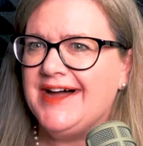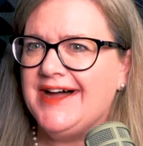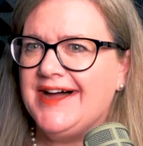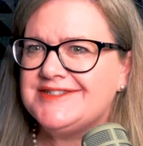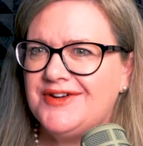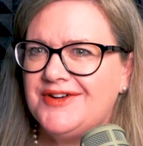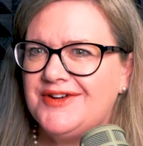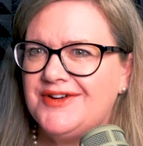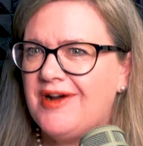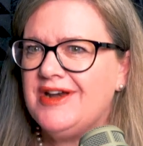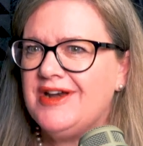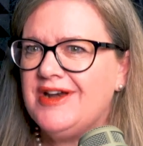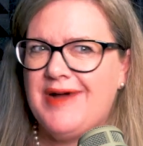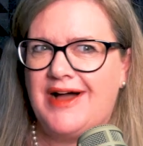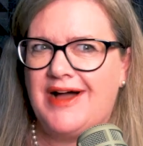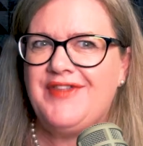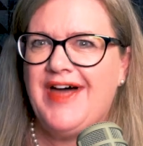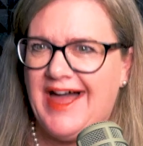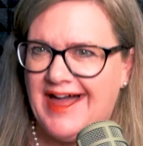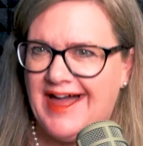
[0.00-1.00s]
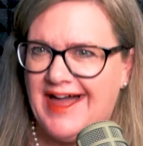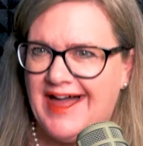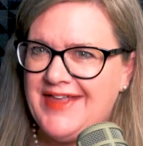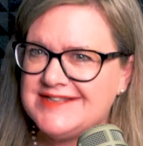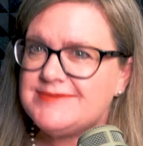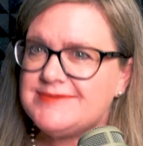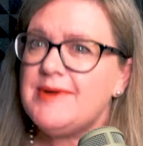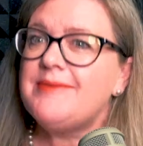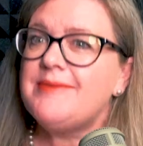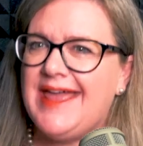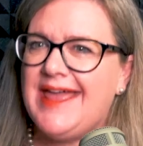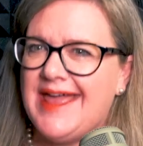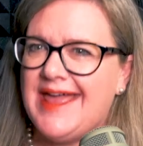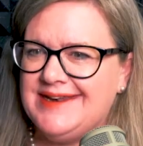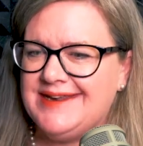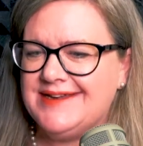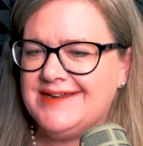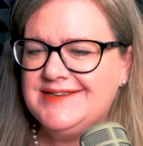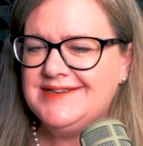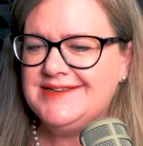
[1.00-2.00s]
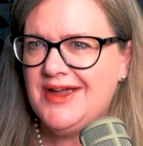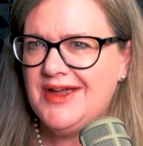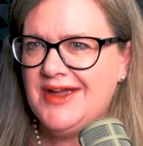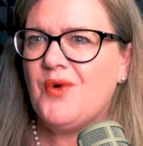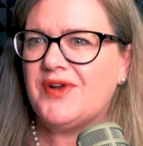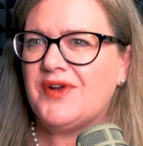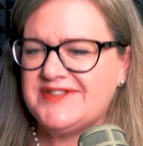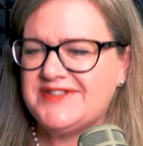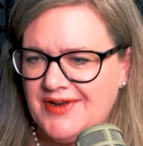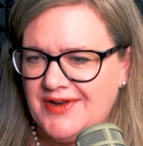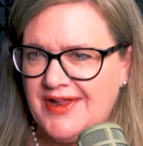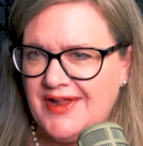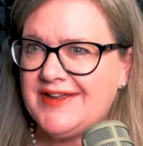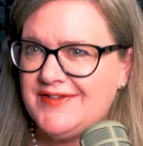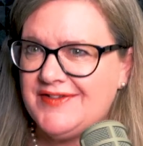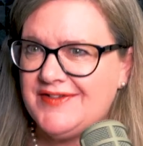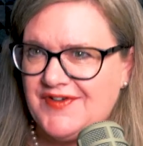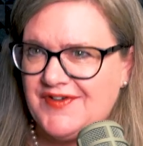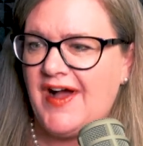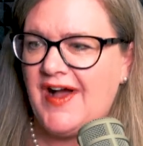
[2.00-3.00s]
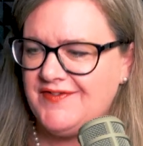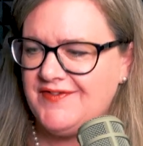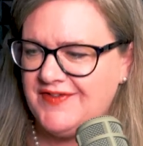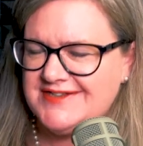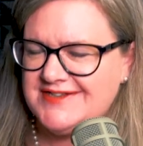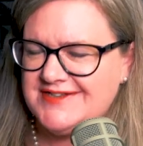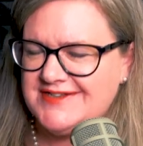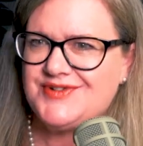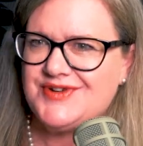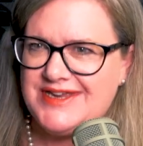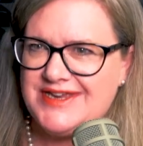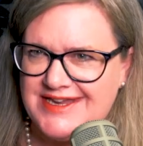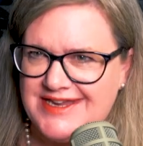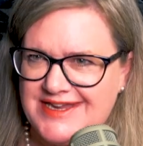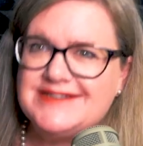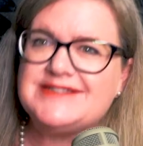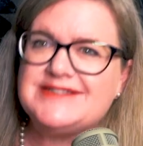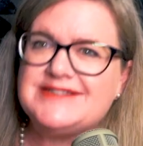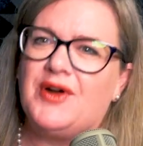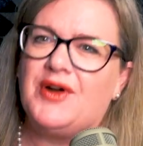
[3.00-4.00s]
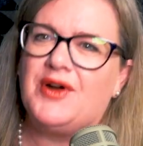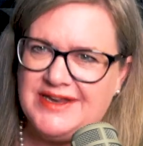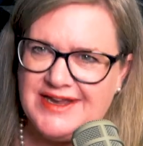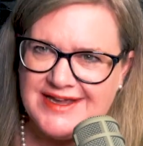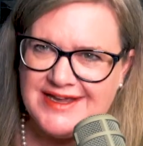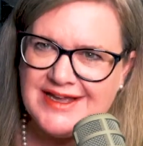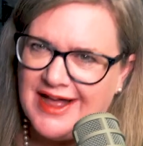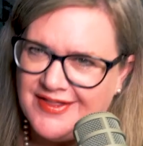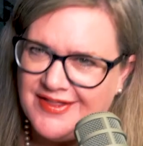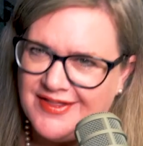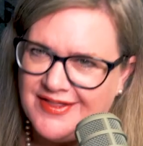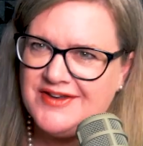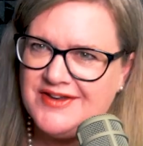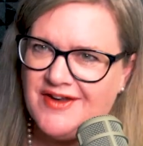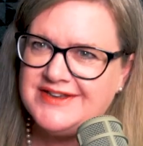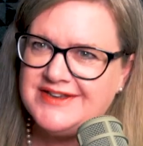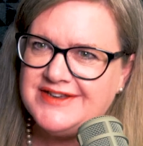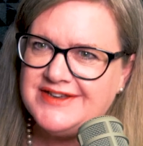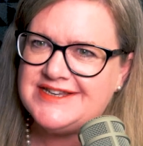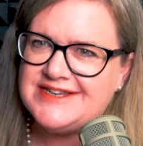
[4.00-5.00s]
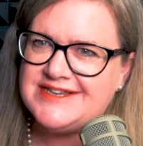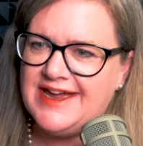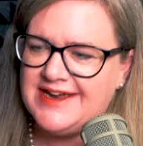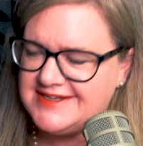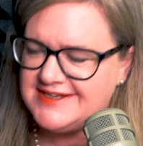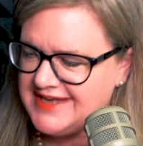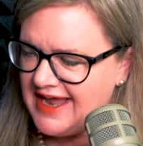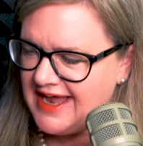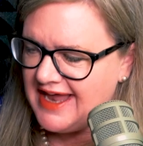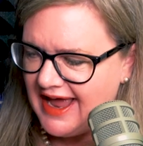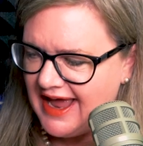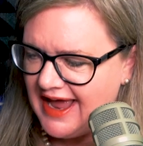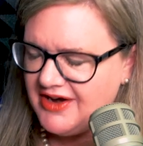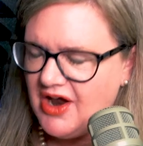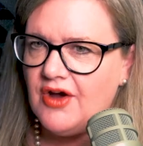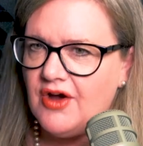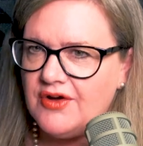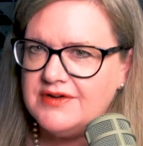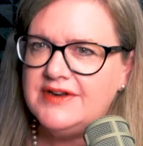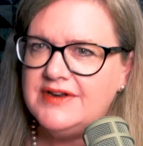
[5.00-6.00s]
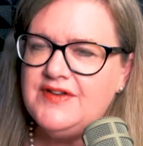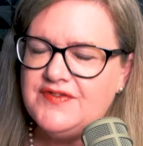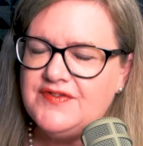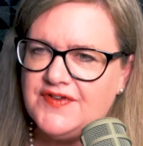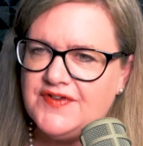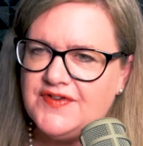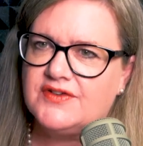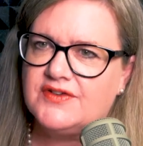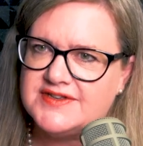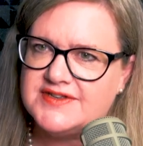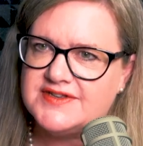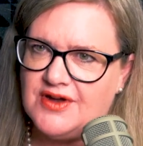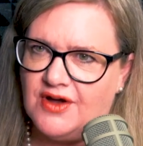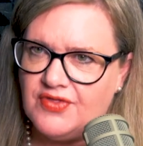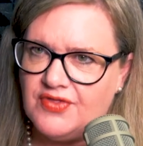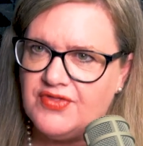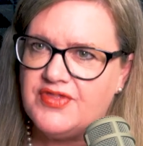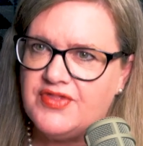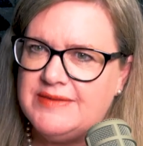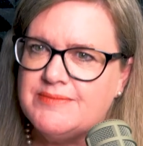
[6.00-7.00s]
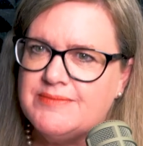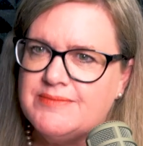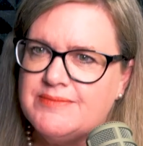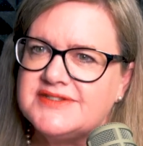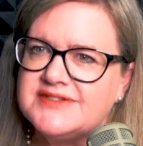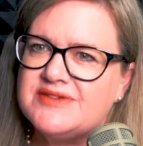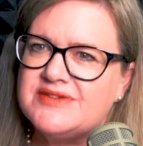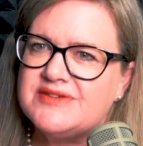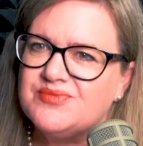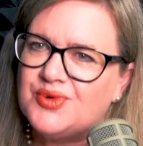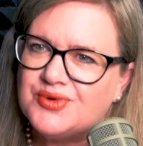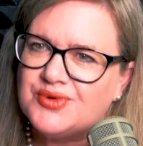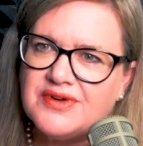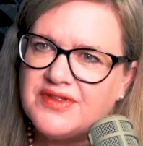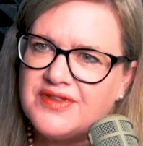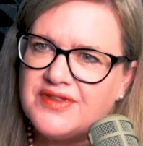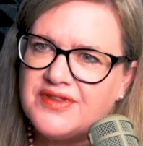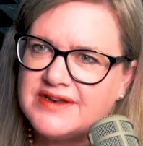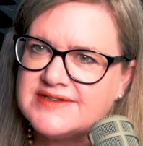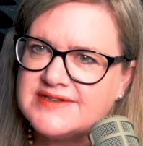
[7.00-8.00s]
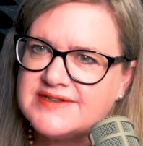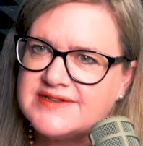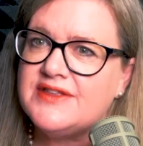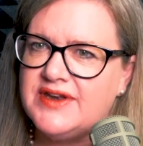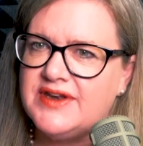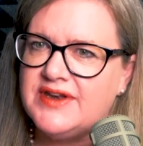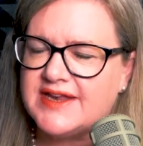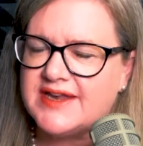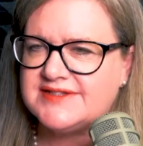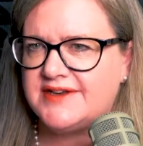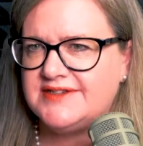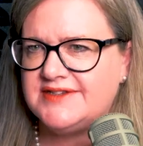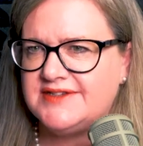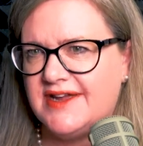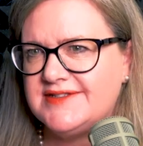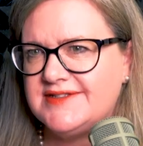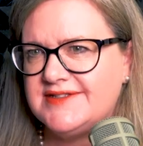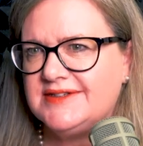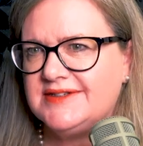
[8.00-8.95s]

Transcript: Don't worry about that. That's where we're headed. What does it look like in five years, three years, yeah. one year, and then 90 days? Yeah. And only focus on the most important things in the next 90 days.